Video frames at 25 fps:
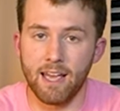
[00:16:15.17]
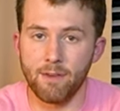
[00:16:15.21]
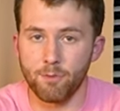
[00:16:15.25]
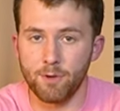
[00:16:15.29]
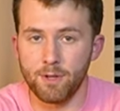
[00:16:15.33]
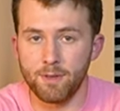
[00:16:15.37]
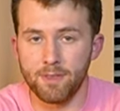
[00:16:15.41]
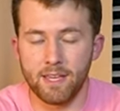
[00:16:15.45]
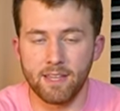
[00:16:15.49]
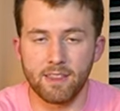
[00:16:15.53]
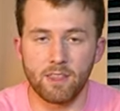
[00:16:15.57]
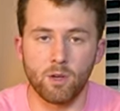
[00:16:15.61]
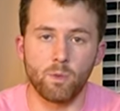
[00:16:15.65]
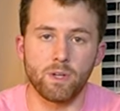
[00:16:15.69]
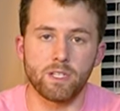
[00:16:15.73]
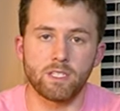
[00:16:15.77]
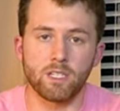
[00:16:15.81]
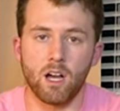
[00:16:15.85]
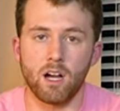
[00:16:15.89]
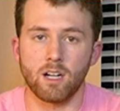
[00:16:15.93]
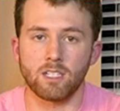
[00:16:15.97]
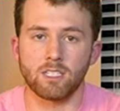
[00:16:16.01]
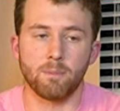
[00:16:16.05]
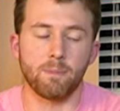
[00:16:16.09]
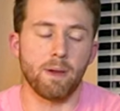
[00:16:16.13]
everything that we
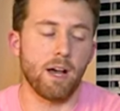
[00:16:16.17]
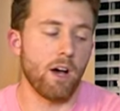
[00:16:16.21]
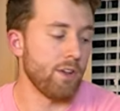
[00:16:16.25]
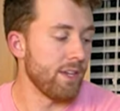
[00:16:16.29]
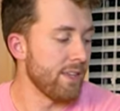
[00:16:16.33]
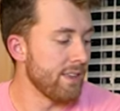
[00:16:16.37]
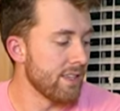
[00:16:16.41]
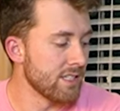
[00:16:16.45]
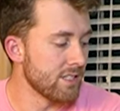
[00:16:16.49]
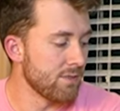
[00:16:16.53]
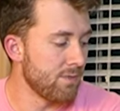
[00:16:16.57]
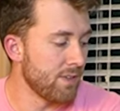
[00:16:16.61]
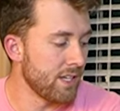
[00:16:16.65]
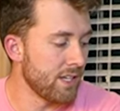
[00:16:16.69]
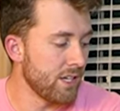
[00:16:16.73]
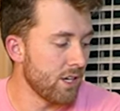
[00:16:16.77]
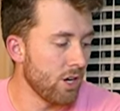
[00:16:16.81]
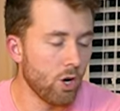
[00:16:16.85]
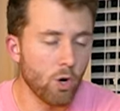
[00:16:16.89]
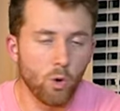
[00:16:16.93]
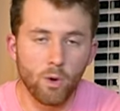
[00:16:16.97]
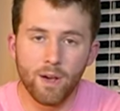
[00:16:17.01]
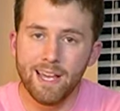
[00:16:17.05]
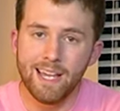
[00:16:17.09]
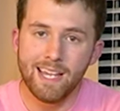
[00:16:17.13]
talked about in this
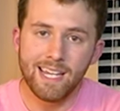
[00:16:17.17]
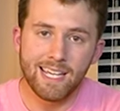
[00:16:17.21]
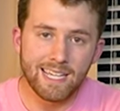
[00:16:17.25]
video